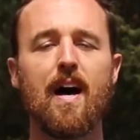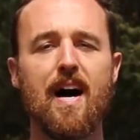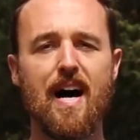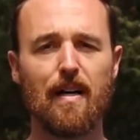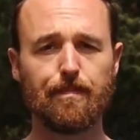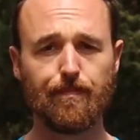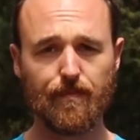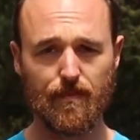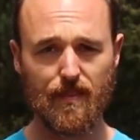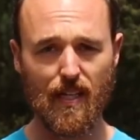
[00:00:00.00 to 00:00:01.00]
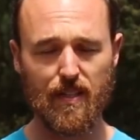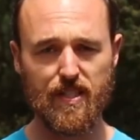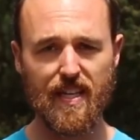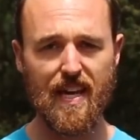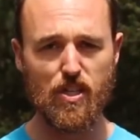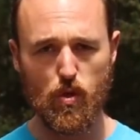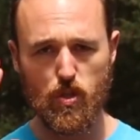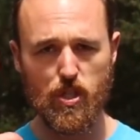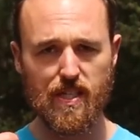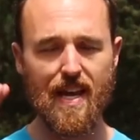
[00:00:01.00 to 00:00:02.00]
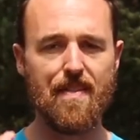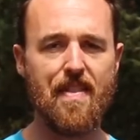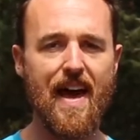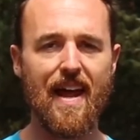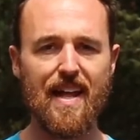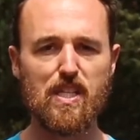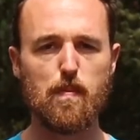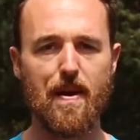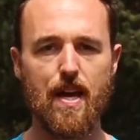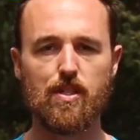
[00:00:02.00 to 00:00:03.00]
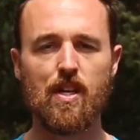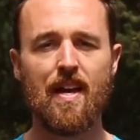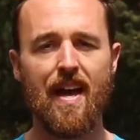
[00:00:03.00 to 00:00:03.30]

Um, to get you just in that headspace.